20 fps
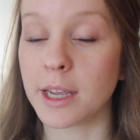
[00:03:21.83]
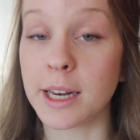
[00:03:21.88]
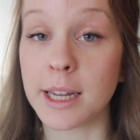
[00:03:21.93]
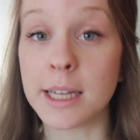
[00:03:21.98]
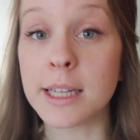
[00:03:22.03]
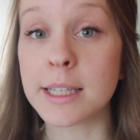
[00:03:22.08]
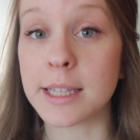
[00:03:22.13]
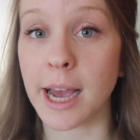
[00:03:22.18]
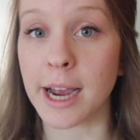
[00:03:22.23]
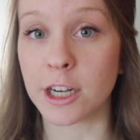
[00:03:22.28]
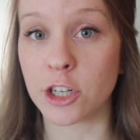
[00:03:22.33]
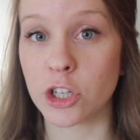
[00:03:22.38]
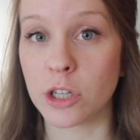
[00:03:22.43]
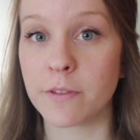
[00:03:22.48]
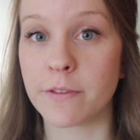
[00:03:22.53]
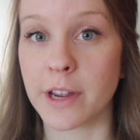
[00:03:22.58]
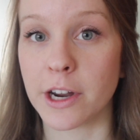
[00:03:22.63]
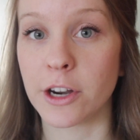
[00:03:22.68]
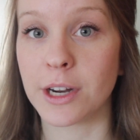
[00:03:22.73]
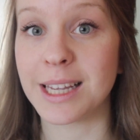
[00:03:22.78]
It is
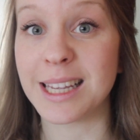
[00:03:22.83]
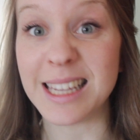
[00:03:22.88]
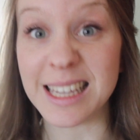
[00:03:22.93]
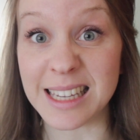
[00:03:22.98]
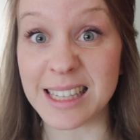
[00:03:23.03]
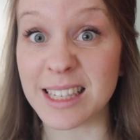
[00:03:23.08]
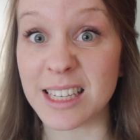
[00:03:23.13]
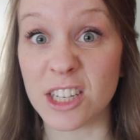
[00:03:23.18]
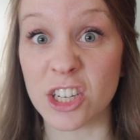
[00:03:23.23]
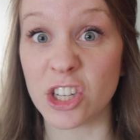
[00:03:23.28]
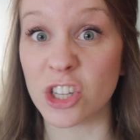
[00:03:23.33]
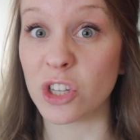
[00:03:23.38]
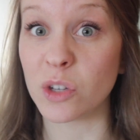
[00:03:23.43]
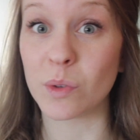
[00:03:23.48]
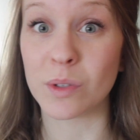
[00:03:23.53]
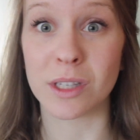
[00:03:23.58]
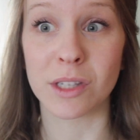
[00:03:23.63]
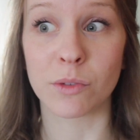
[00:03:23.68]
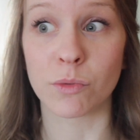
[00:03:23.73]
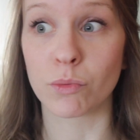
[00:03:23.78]
actually very easy to
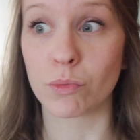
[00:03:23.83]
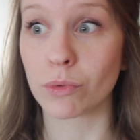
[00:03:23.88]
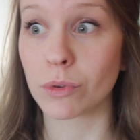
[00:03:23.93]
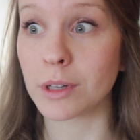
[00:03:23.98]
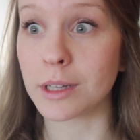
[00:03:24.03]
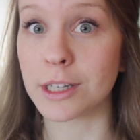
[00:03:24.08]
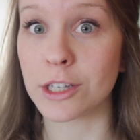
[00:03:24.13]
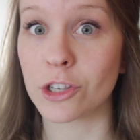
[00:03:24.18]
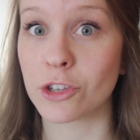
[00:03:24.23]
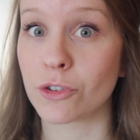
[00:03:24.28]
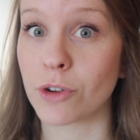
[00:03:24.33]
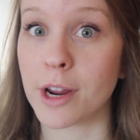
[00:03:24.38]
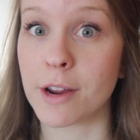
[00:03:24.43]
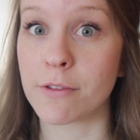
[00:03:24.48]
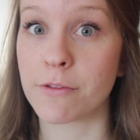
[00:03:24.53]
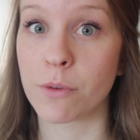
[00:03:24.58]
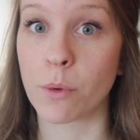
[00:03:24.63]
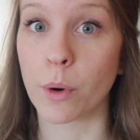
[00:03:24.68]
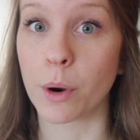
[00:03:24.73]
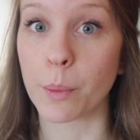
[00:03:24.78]
use, it's really
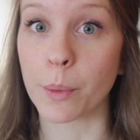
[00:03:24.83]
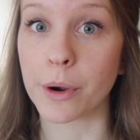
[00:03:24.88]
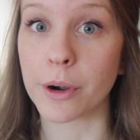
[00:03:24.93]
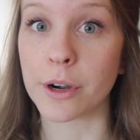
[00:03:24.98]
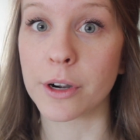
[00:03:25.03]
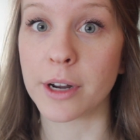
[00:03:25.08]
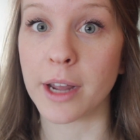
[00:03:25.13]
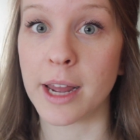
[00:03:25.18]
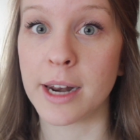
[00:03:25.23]
straightforward,